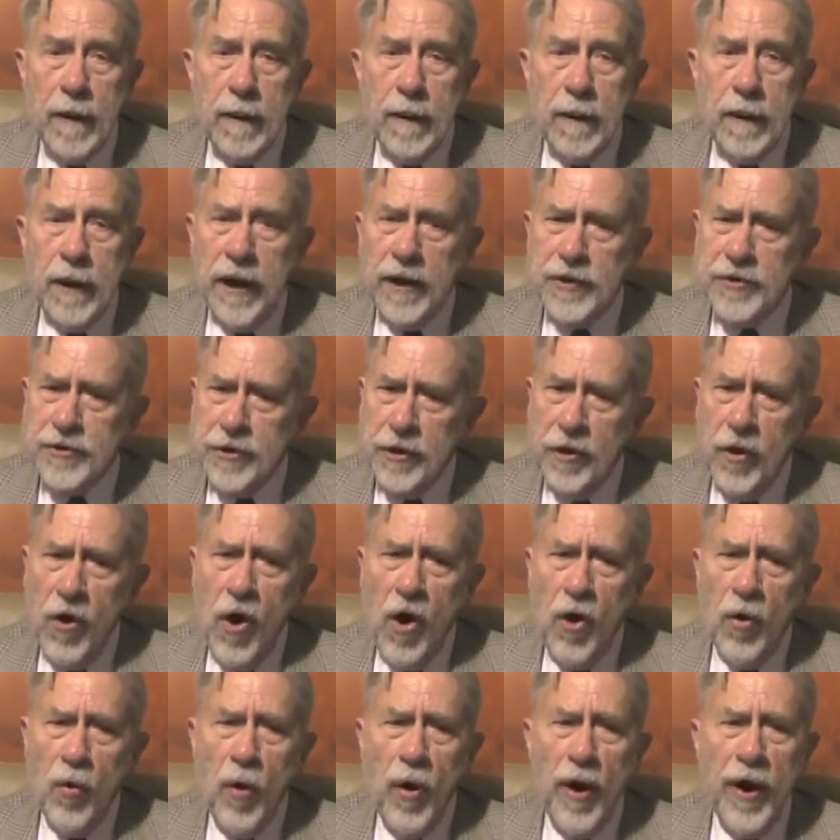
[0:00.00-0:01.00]
It's a
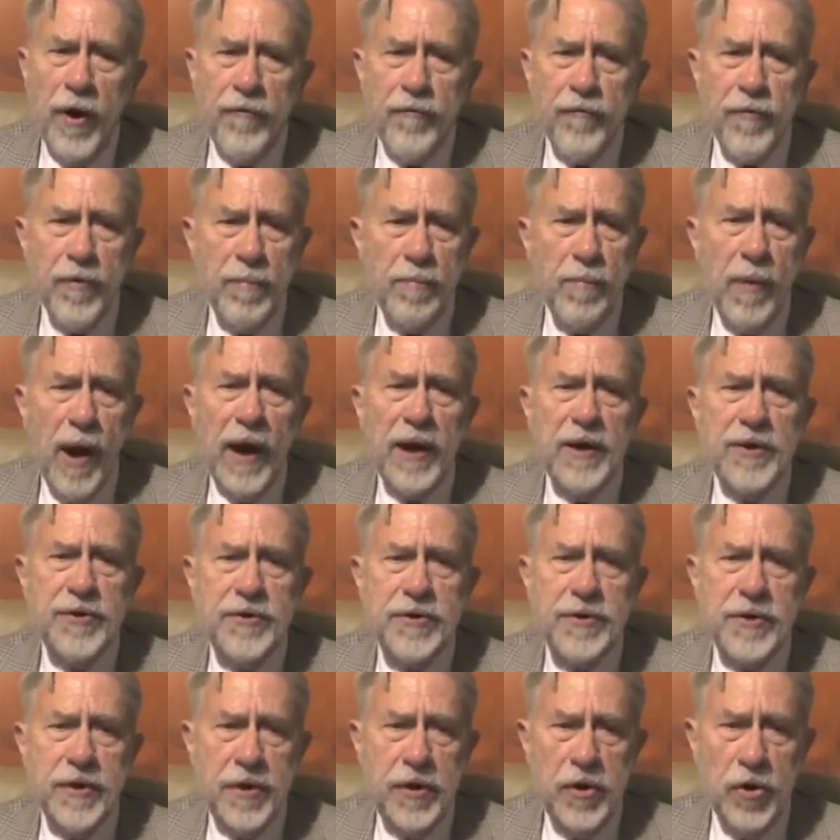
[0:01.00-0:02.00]
long way from mice
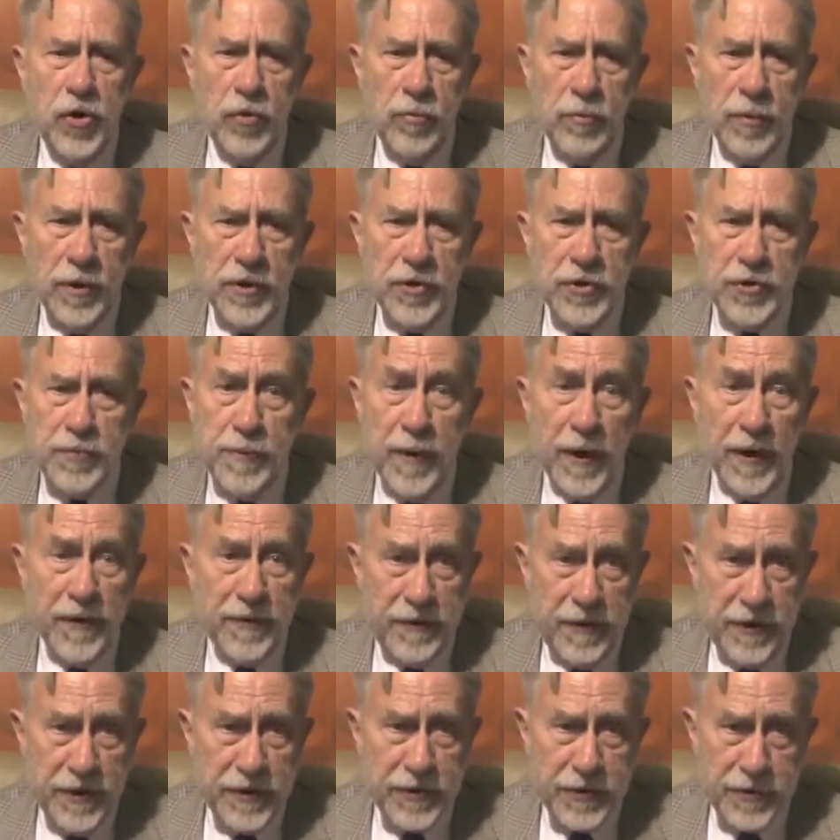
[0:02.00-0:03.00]
to humans,
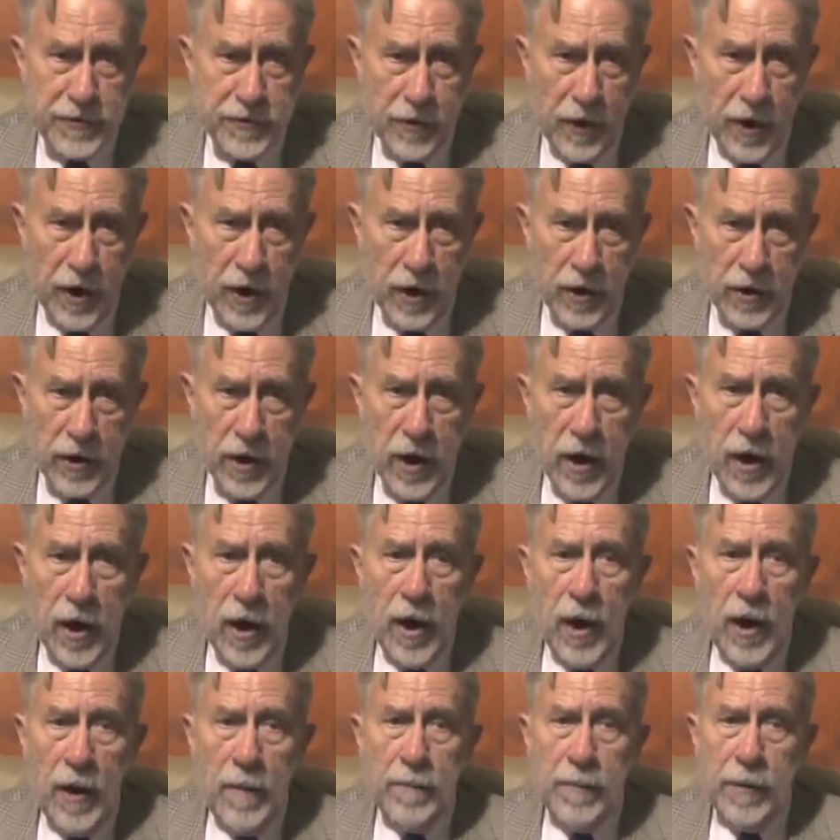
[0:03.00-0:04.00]
but this drug,
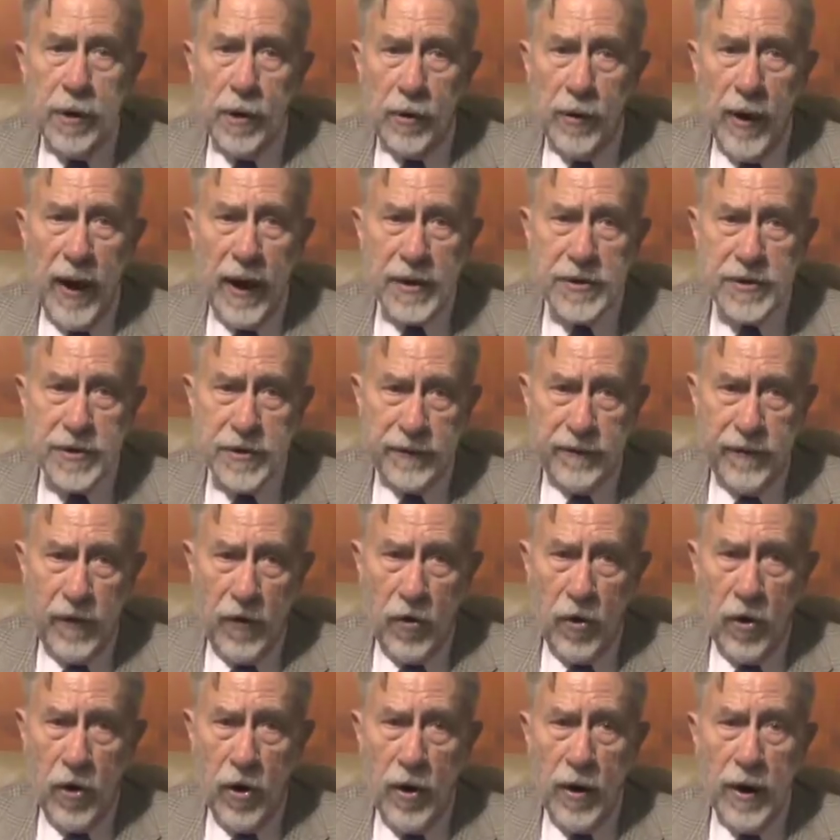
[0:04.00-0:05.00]

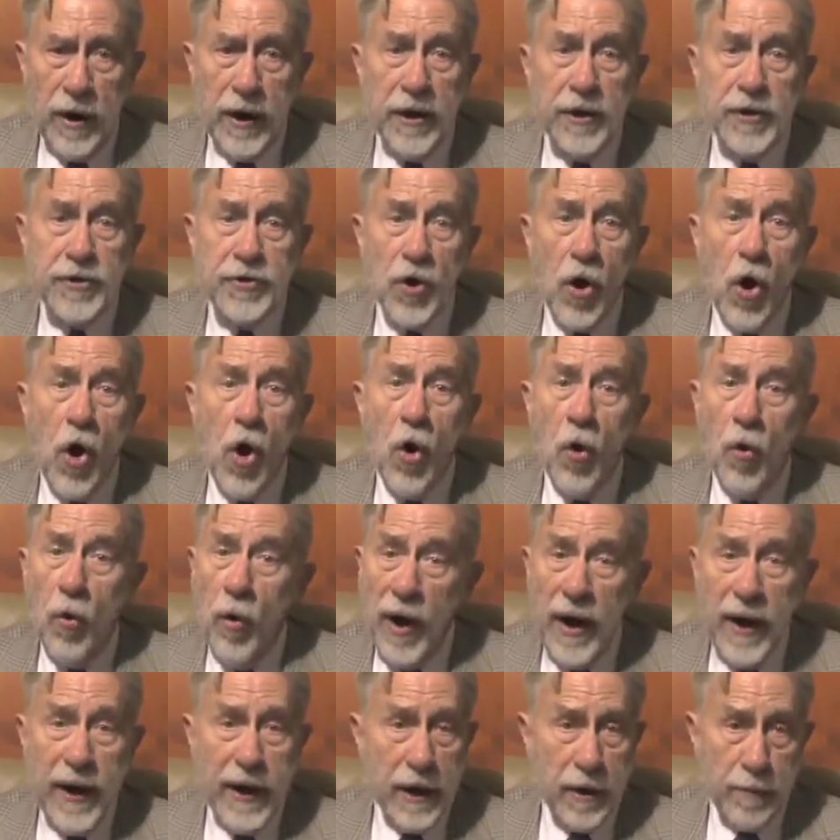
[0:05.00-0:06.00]
plerixafor, is
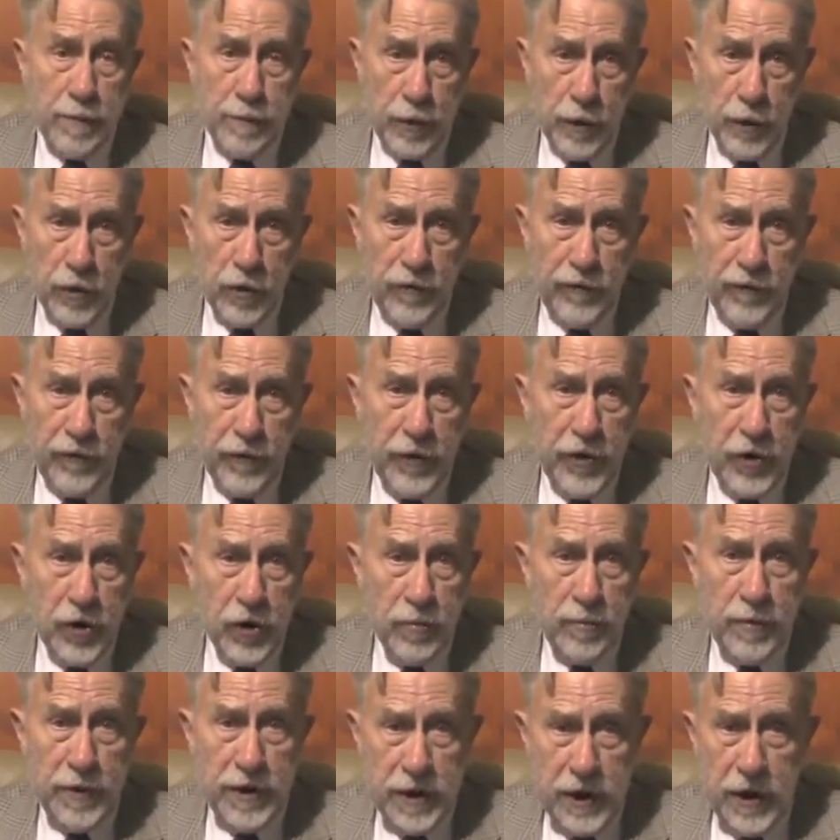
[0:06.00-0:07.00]
already approved for
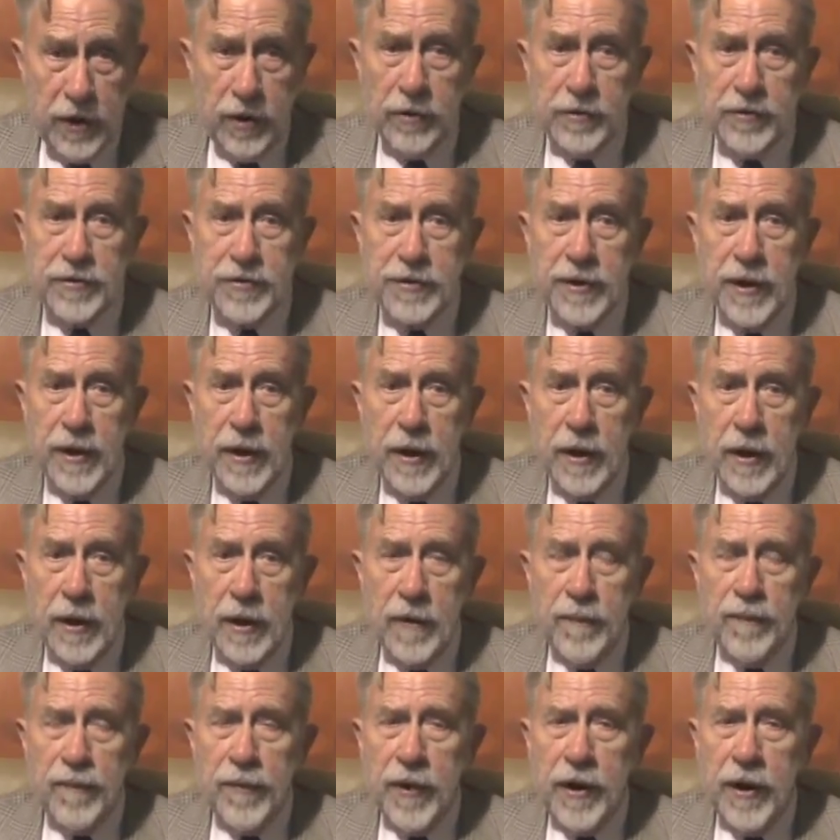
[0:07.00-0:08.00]
human use.
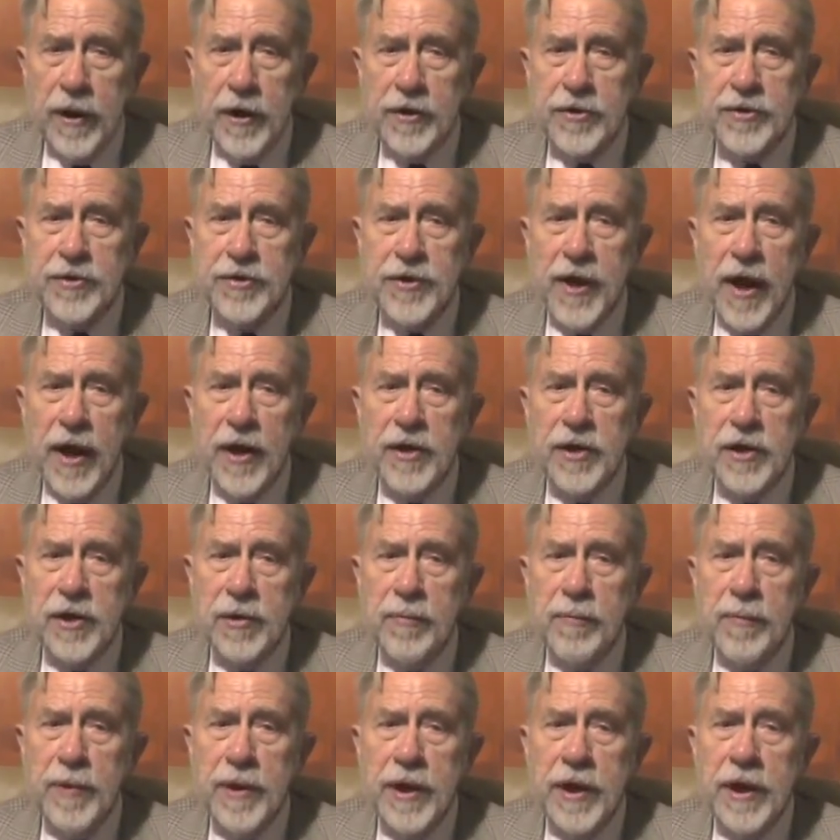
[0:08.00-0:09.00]
It is said
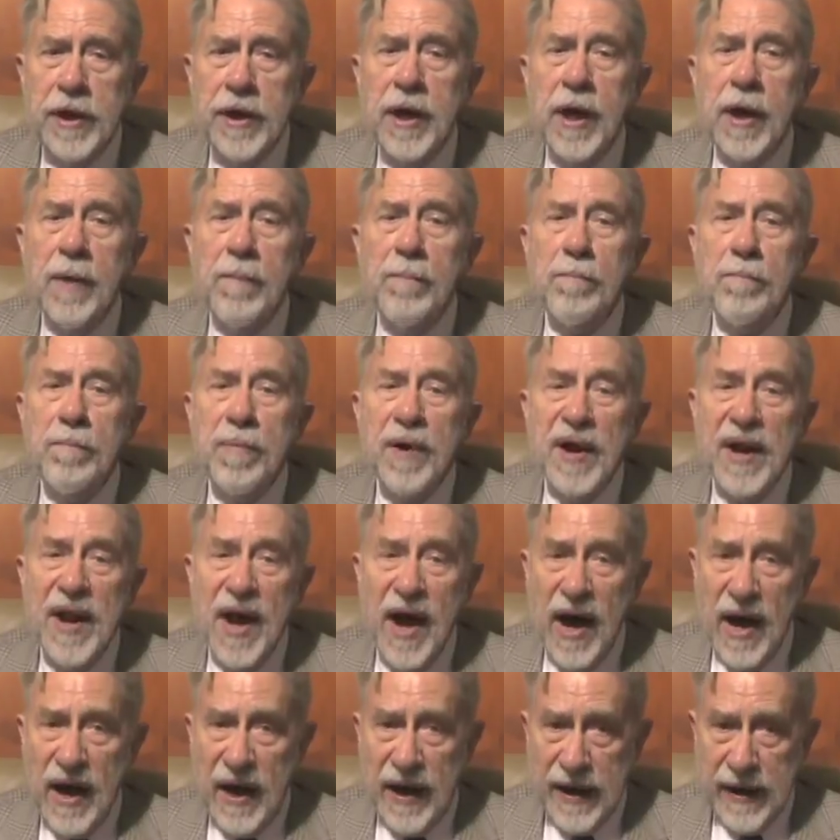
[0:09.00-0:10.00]
to be
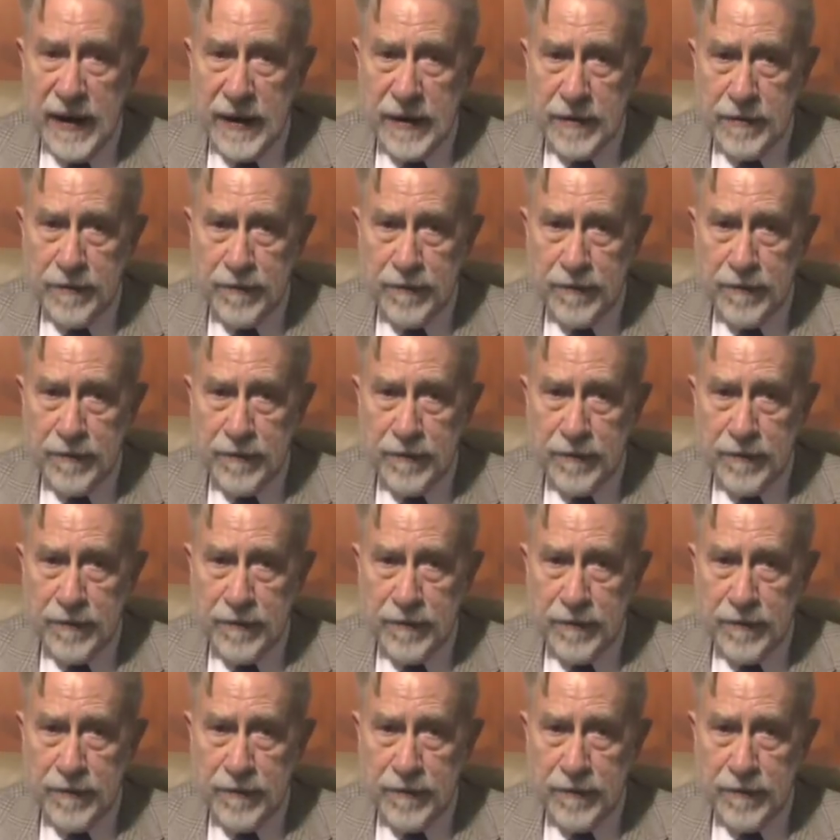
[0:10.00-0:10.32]
benign.